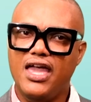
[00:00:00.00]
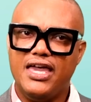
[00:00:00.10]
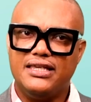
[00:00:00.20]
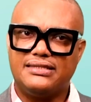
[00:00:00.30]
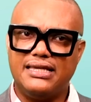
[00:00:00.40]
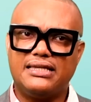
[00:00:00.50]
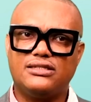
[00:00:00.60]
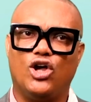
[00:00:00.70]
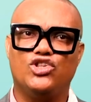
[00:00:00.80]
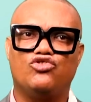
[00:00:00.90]

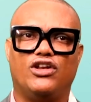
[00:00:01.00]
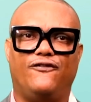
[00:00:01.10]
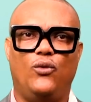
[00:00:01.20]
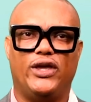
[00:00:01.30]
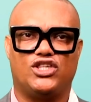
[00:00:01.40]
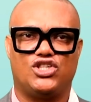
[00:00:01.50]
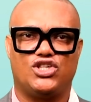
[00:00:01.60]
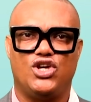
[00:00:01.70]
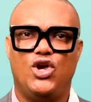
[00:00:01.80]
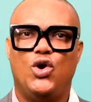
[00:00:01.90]
600 of
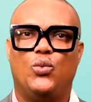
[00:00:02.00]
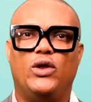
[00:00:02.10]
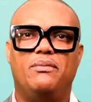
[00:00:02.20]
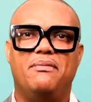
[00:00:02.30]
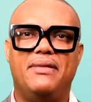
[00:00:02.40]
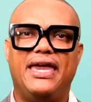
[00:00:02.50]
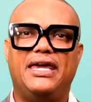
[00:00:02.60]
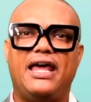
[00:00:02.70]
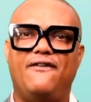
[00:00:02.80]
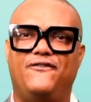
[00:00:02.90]
which will be
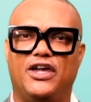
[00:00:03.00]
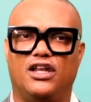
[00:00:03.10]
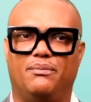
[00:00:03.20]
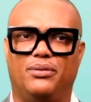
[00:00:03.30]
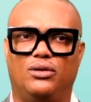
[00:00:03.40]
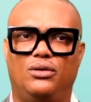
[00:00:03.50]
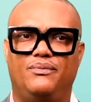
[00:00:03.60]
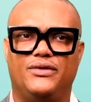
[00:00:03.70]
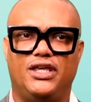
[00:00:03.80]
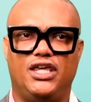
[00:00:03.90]
made available
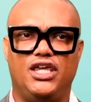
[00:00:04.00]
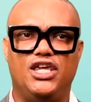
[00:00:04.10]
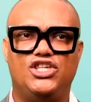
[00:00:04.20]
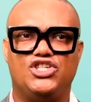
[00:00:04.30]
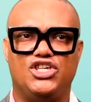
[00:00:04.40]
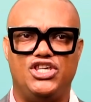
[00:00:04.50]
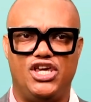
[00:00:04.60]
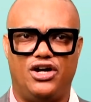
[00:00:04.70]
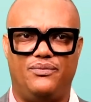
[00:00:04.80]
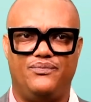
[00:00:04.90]
each
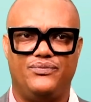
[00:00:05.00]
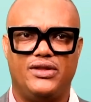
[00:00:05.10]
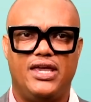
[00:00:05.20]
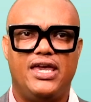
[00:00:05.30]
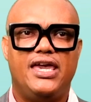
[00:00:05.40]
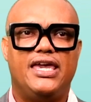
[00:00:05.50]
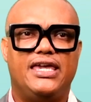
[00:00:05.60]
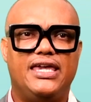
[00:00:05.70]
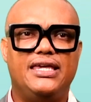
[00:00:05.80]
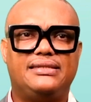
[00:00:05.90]
year.
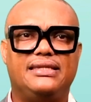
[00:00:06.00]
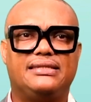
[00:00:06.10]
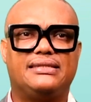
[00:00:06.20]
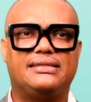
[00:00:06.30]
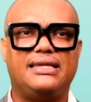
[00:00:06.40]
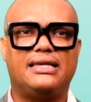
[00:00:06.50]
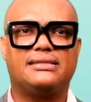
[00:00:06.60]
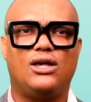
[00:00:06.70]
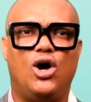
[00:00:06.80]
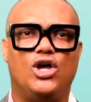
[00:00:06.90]
EC's
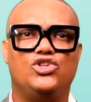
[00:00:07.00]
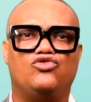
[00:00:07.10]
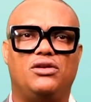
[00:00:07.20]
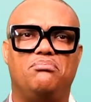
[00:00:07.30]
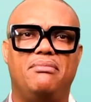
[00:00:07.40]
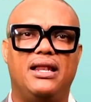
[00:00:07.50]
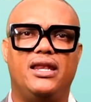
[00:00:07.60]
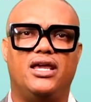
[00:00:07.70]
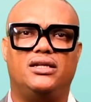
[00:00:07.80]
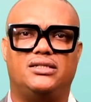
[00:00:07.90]
$600
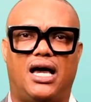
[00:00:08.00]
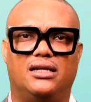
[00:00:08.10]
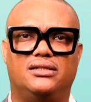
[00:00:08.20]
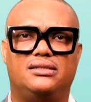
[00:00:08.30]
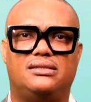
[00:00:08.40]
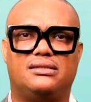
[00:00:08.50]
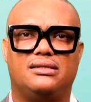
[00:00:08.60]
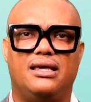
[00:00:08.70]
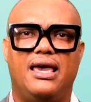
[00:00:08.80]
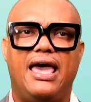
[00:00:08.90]
million
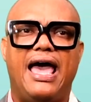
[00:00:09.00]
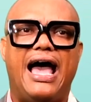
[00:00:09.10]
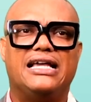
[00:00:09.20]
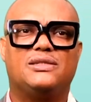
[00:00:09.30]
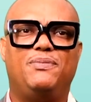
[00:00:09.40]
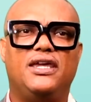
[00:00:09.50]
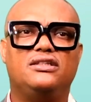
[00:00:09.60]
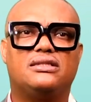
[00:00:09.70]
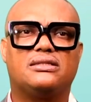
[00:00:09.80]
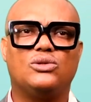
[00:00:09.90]
has been
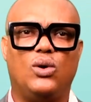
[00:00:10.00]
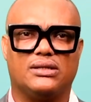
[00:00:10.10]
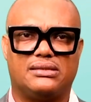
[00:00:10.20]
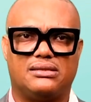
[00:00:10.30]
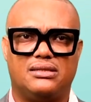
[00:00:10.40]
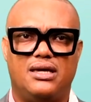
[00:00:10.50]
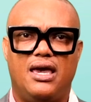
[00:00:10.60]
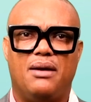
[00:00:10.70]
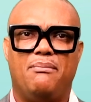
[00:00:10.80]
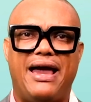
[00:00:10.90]
sourced
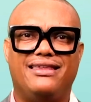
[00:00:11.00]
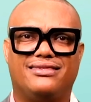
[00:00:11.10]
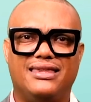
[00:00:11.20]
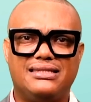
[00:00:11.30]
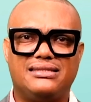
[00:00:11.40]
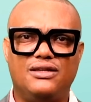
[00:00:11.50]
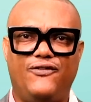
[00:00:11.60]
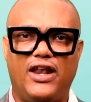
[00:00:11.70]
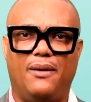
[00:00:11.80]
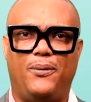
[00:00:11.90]
by this
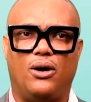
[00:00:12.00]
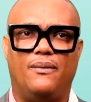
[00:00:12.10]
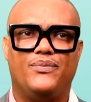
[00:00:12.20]
developer